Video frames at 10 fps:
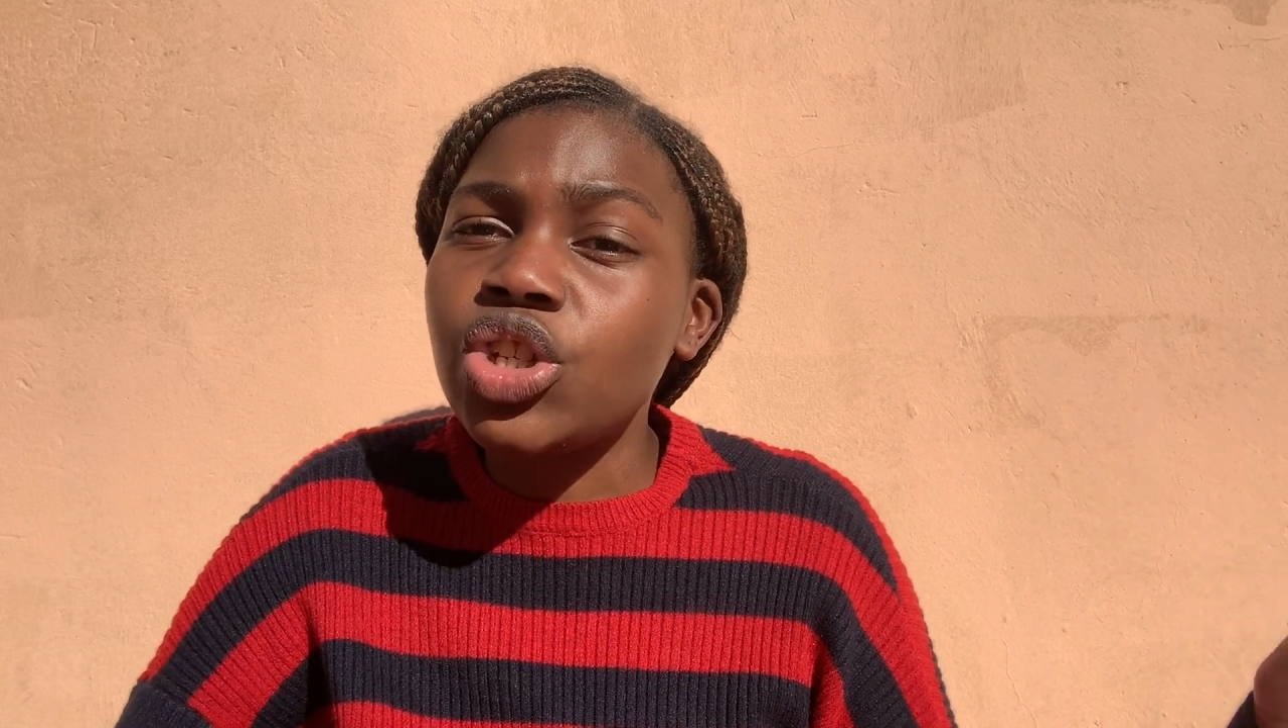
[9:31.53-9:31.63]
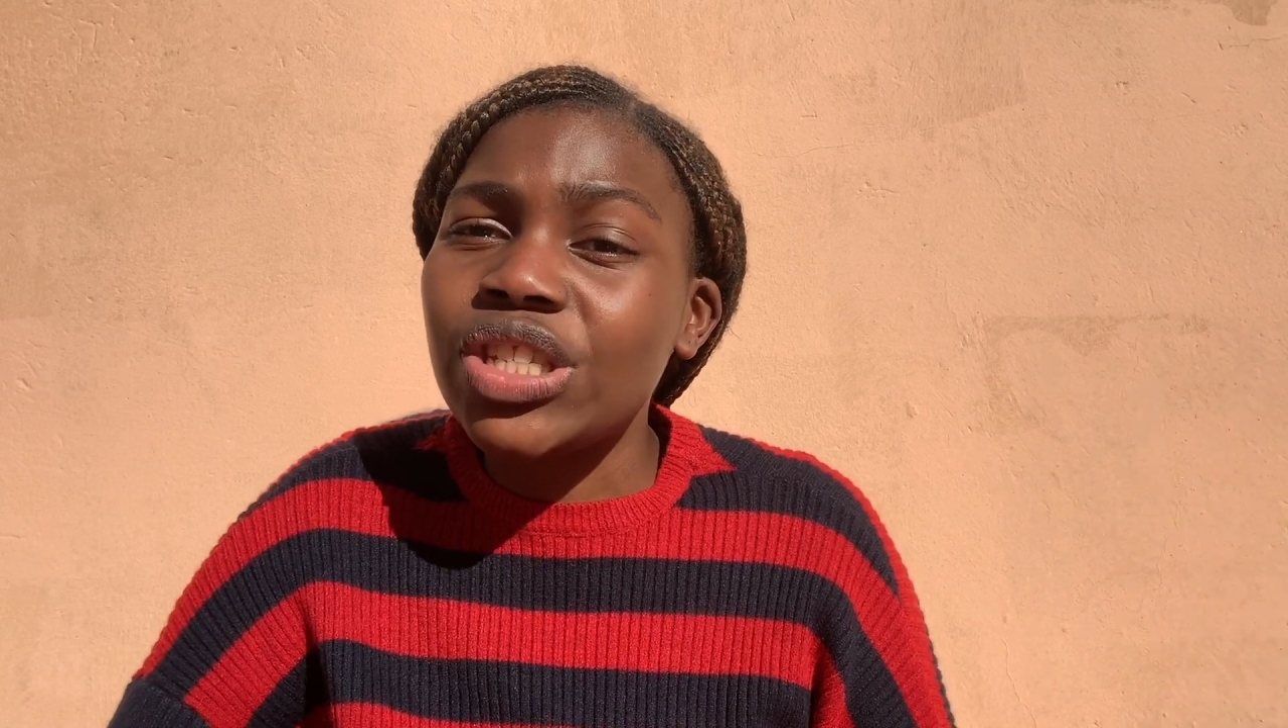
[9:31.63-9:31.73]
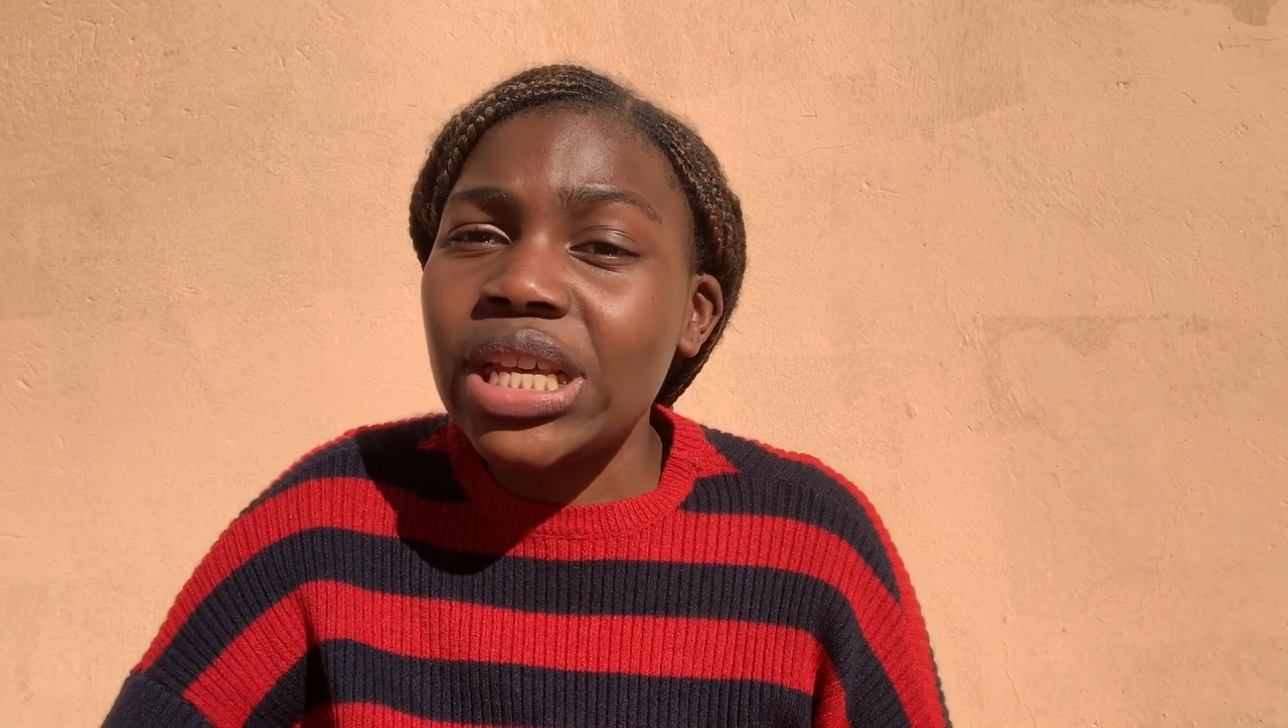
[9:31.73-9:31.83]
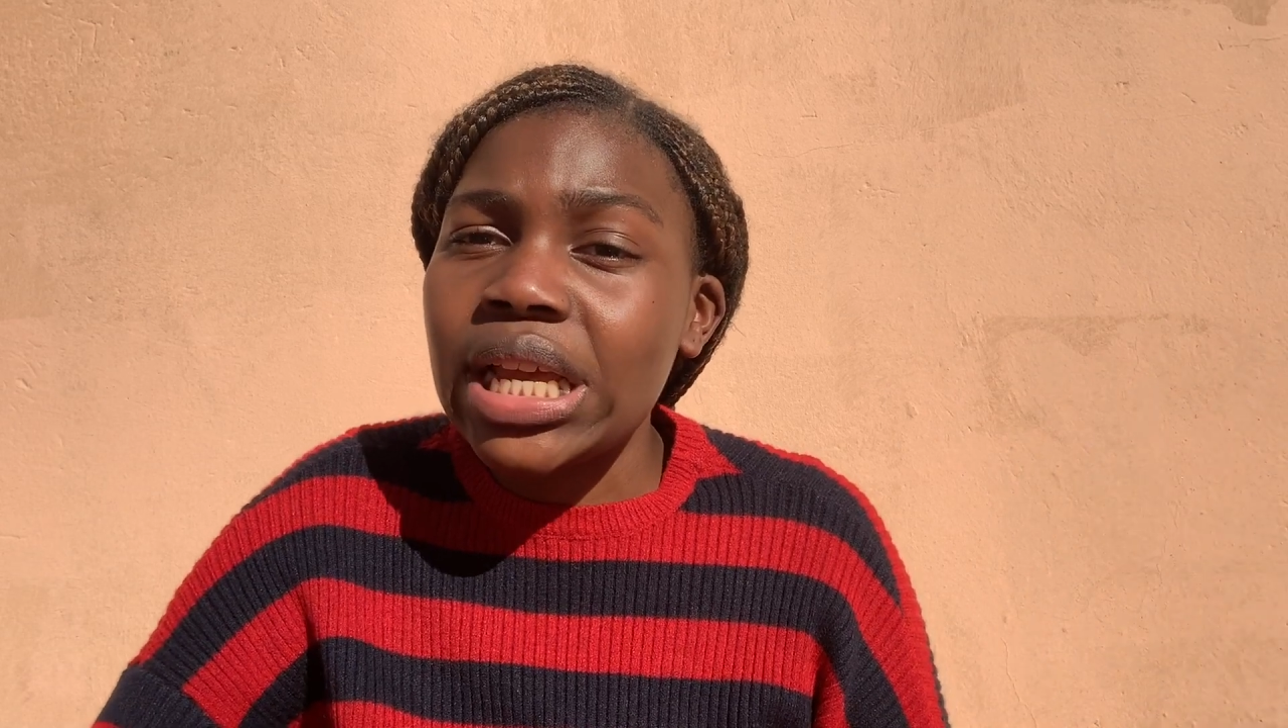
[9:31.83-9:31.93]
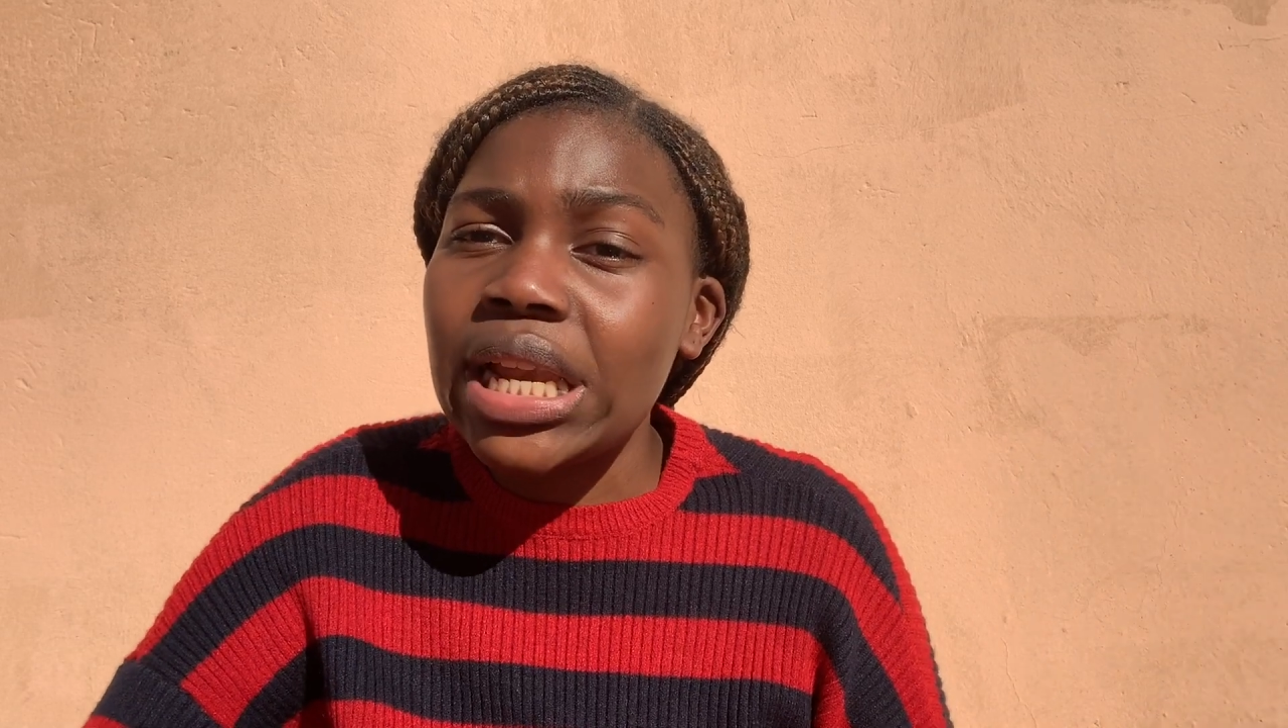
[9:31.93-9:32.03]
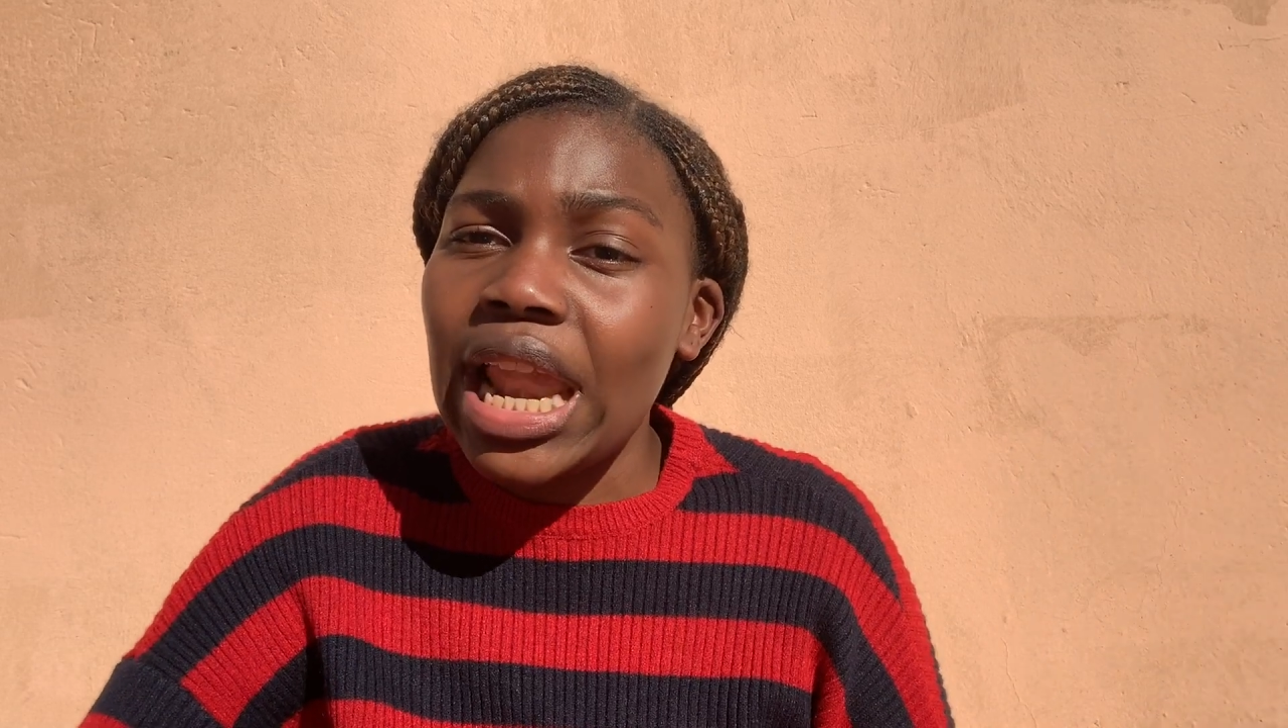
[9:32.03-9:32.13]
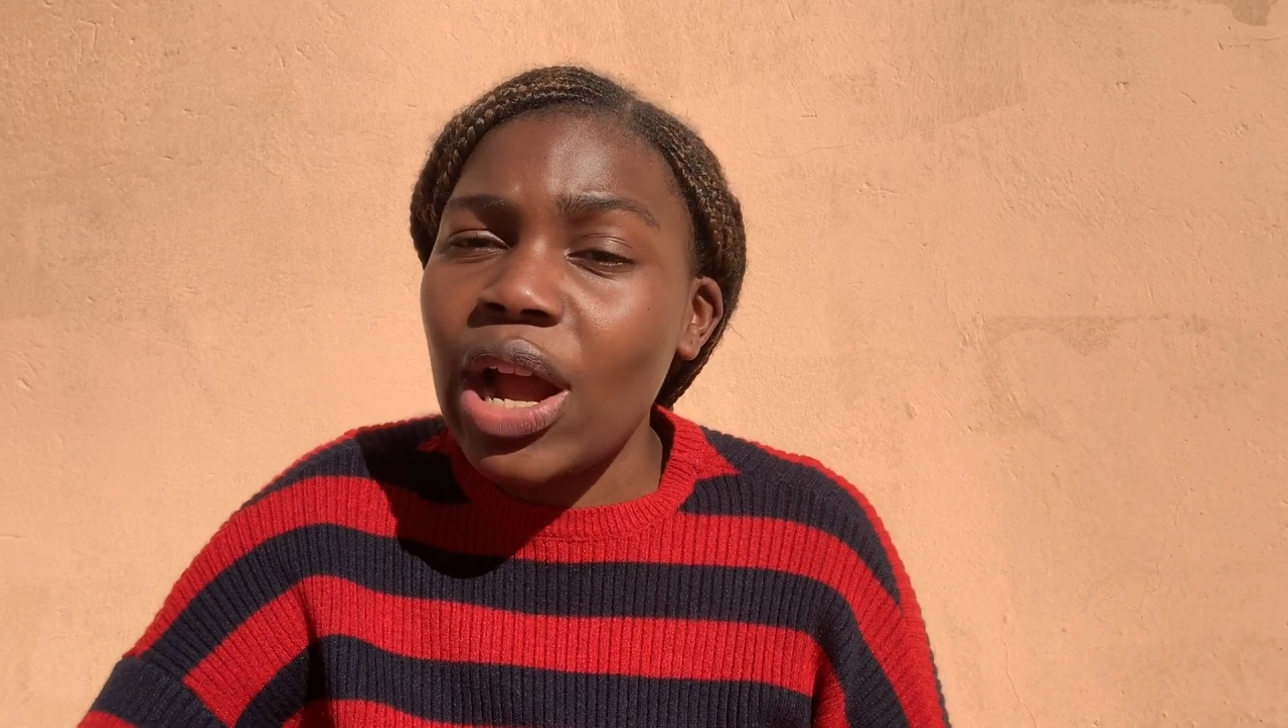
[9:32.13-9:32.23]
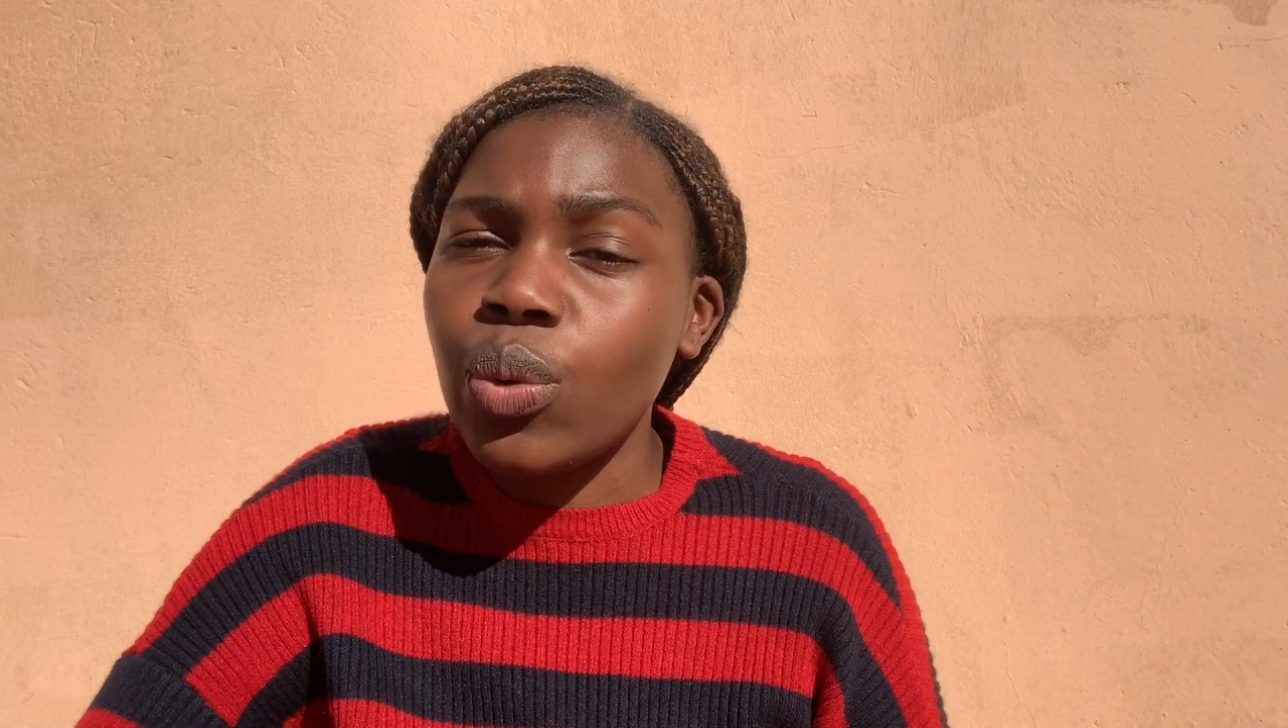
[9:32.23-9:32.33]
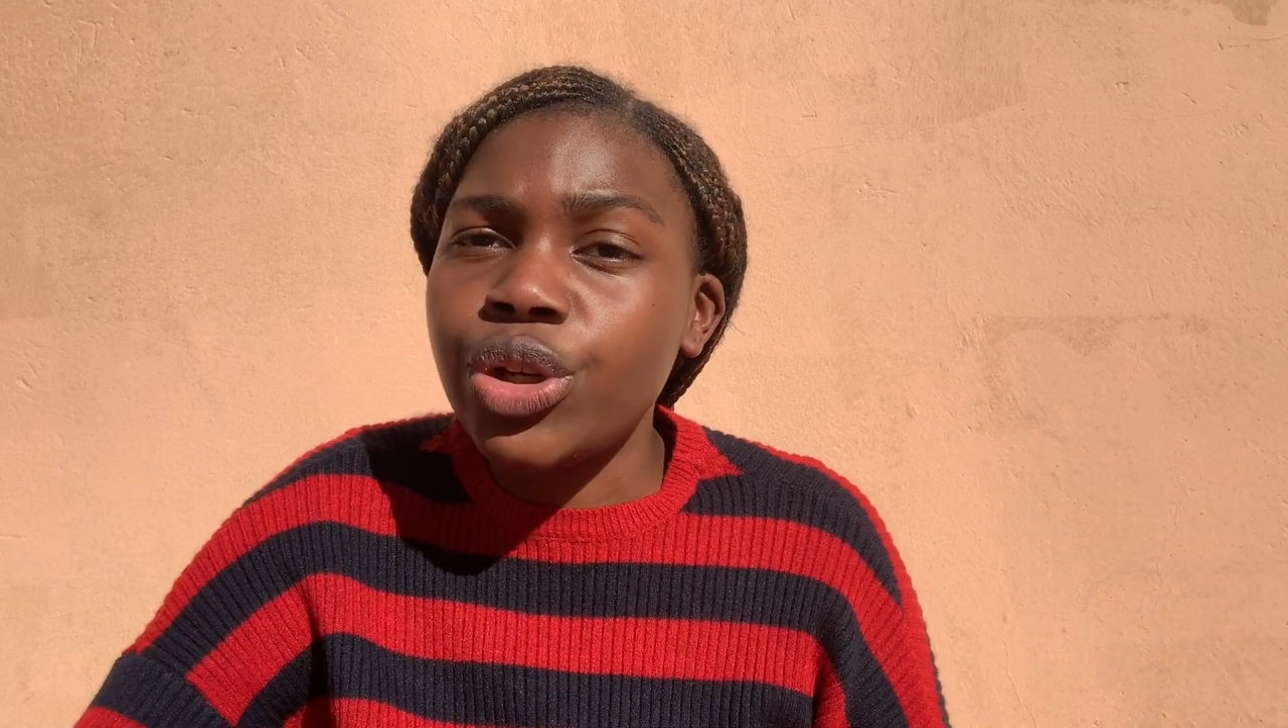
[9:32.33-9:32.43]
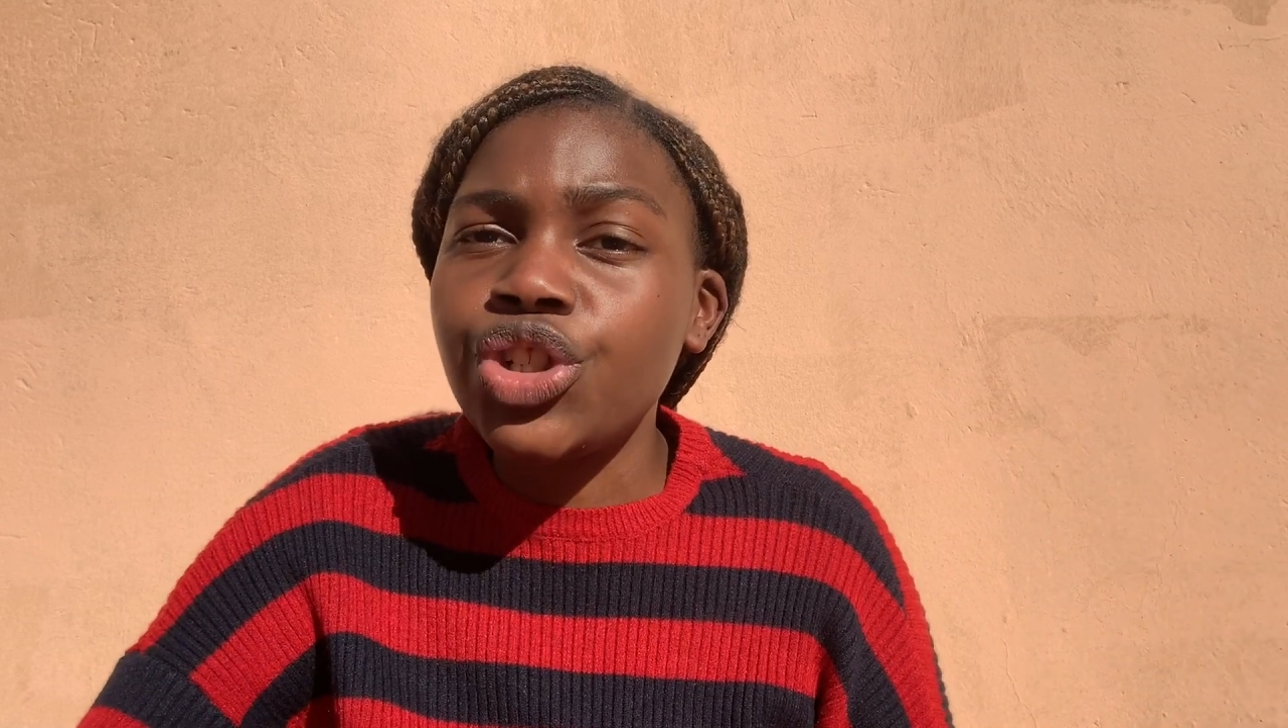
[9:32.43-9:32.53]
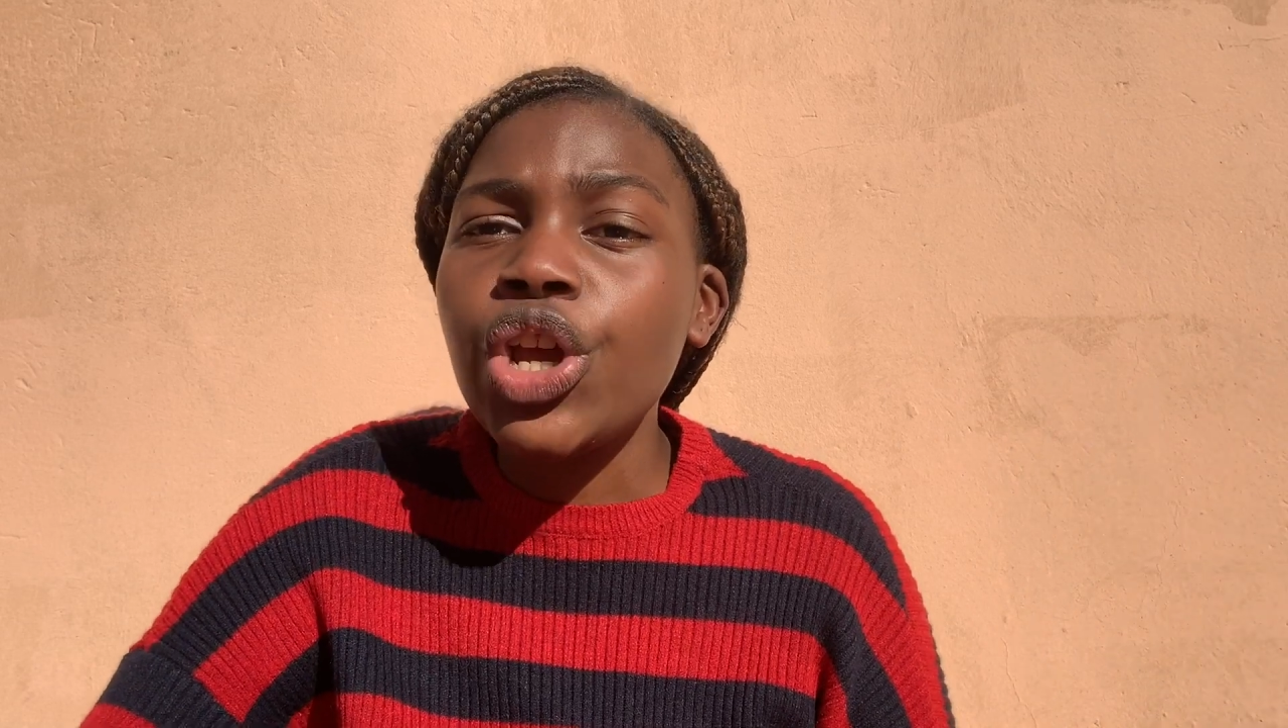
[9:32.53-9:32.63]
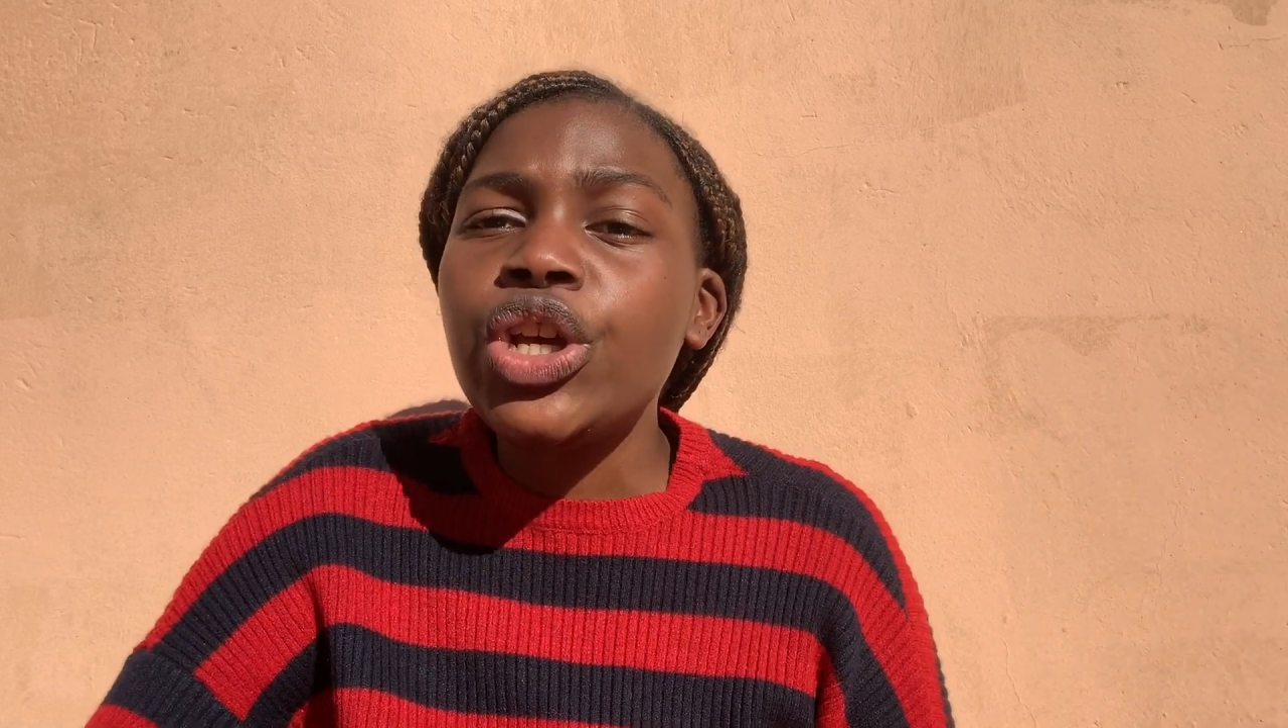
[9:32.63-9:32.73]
second language,